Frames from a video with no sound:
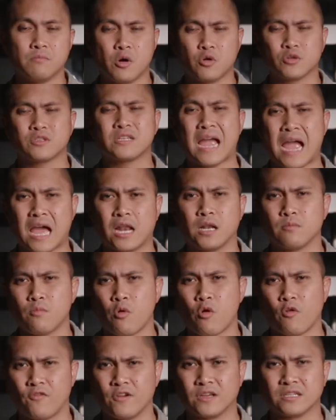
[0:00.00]
most
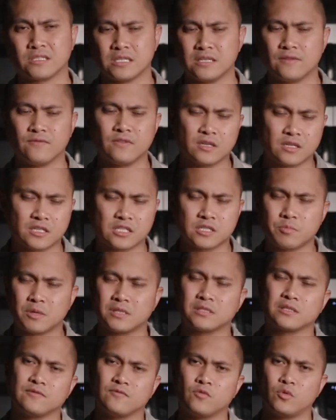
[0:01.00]
anamorphics, even
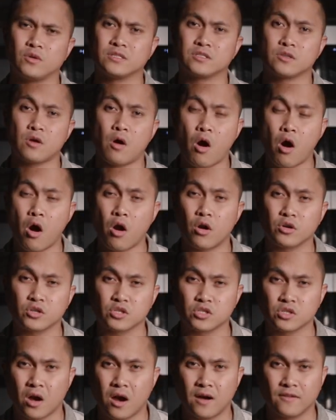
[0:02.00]
expensive ones, are
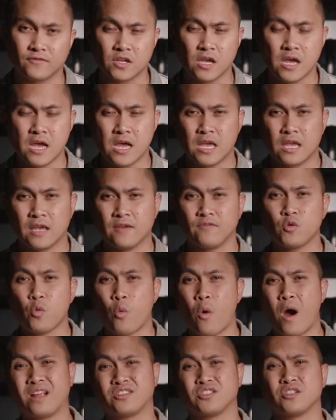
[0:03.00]
soft. If you
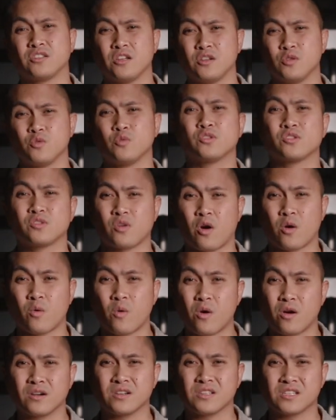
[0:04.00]
watch the new Star
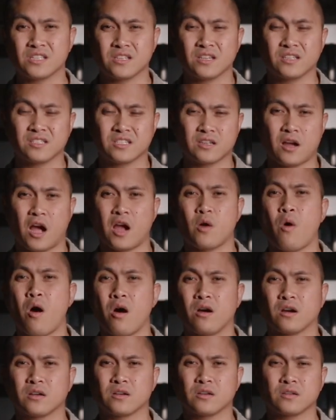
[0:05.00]
Wars
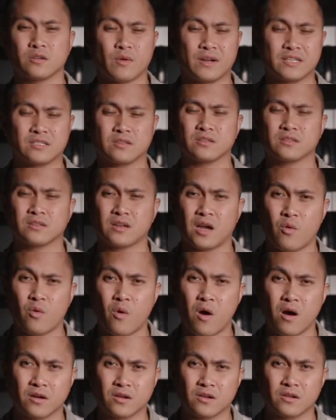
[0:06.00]
Skywalker, The Rise of the
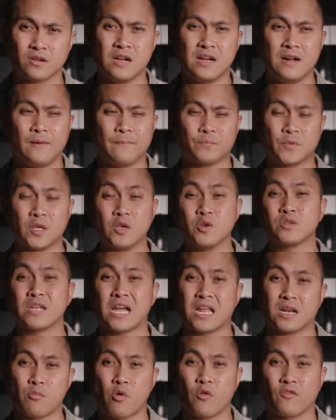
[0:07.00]
Skywalker, they use
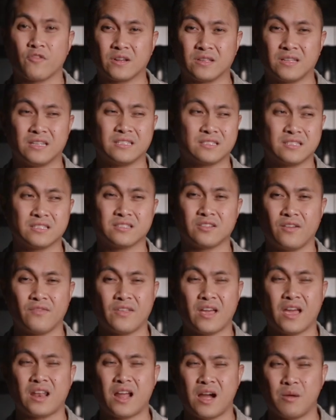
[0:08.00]
anamorphic lenses on
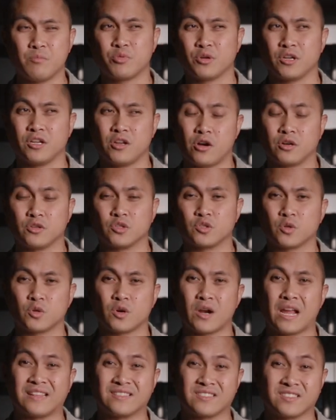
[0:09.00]
that, I'm pretty darn
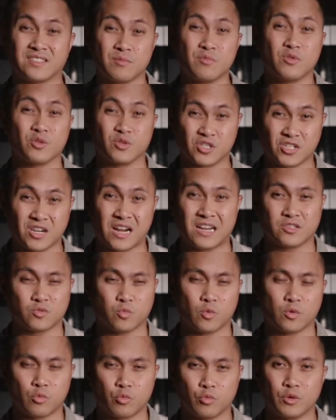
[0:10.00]
sure. And some of those shots
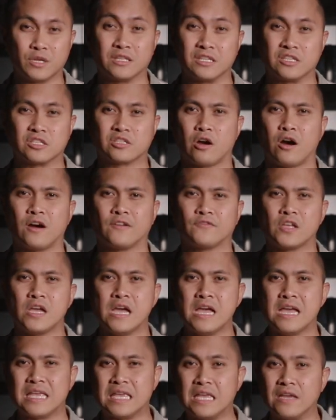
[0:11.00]
were really soft.
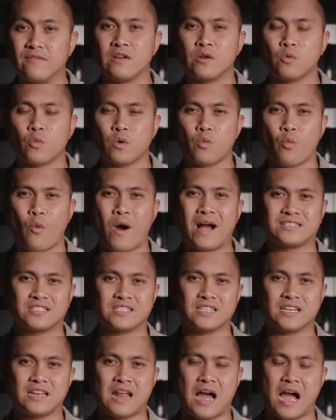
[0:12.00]
Even when
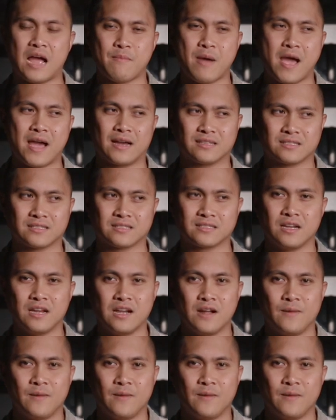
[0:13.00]
watching in IMAX,